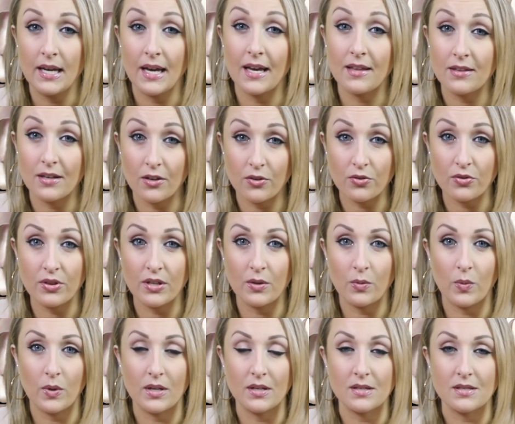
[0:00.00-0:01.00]
And the other
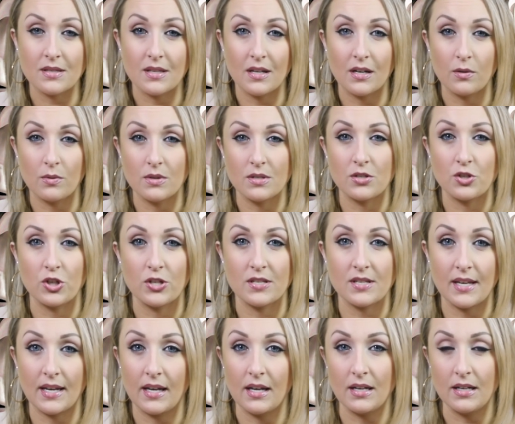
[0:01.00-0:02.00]
thing was that it was
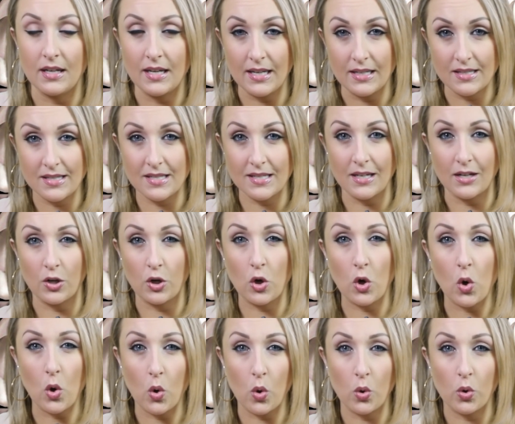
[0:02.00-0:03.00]
just like an instant
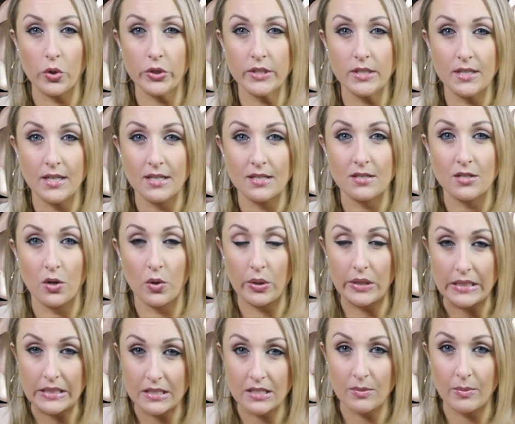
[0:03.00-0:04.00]
coldness
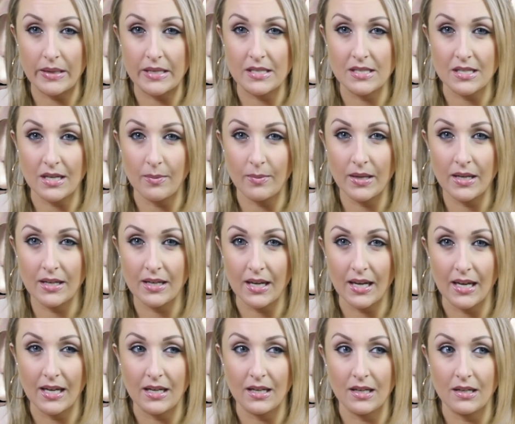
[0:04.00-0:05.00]
going into my stomach,
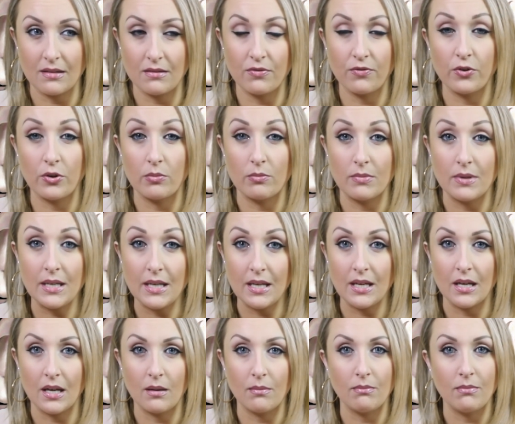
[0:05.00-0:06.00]
and it, for
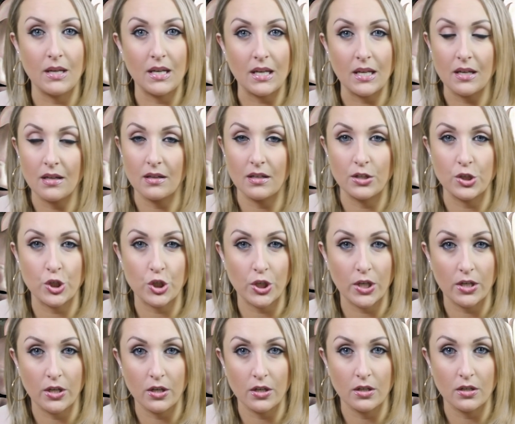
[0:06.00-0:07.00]
me, immediately
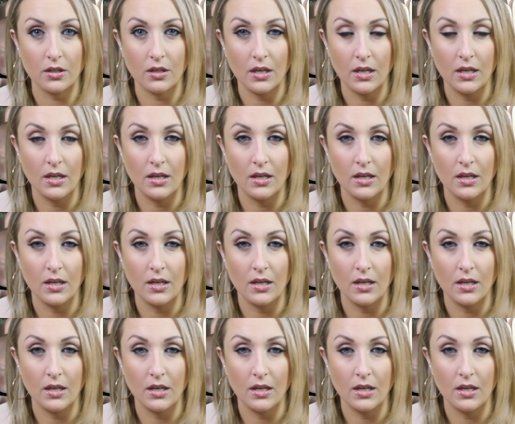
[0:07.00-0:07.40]
triggered